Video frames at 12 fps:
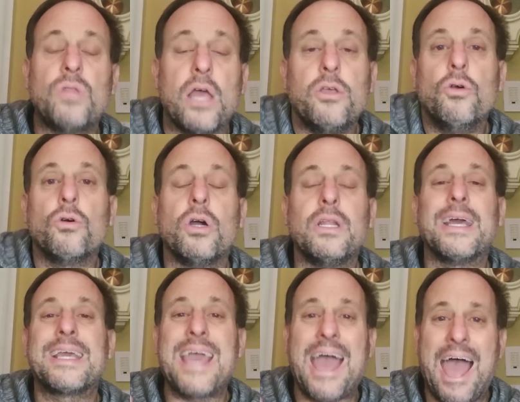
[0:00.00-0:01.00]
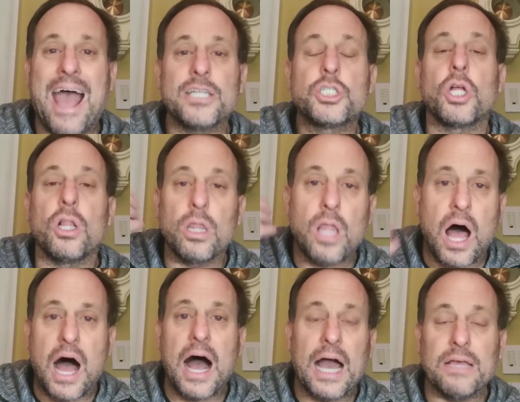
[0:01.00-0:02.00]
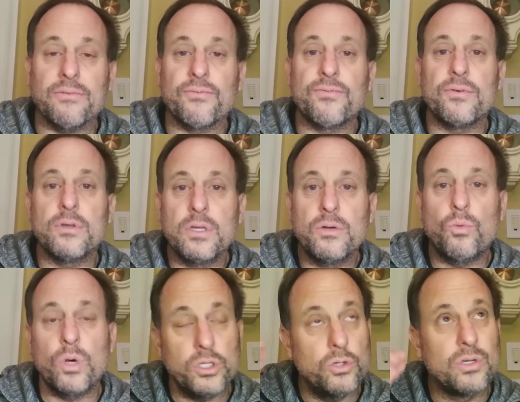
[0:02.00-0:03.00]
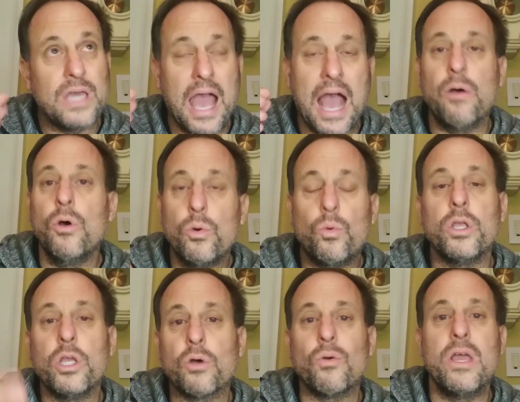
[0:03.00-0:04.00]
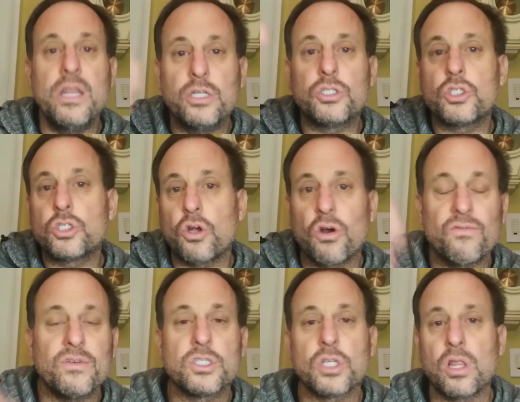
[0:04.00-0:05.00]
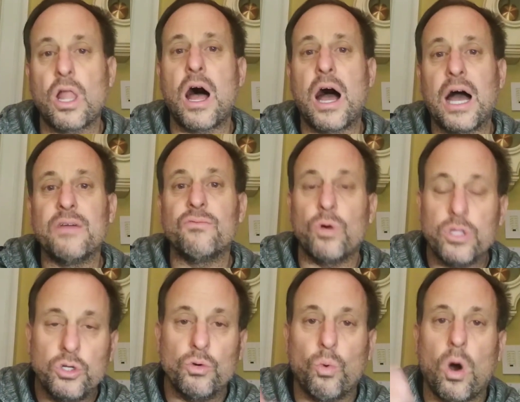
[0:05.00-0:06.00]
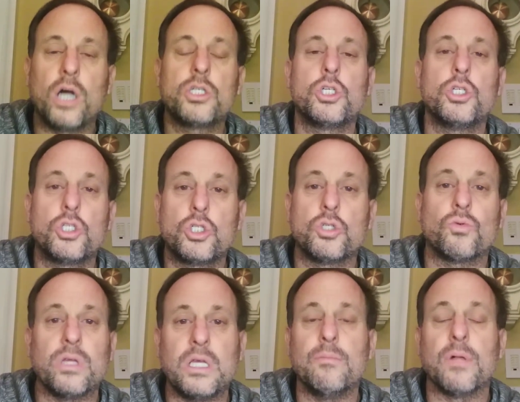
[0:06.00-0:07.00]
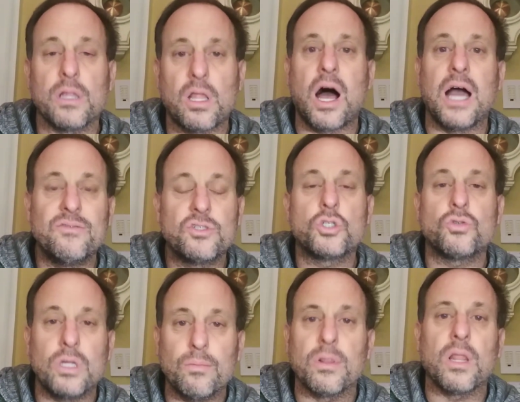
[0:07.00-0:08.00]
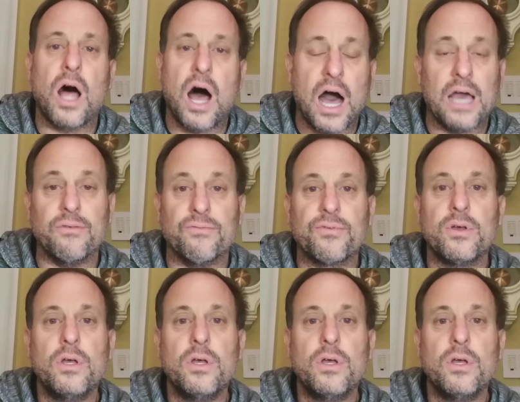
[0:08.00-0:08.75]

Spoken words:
that you're going to catch live. When you're in a service live, when you watch a stream, a live stream live,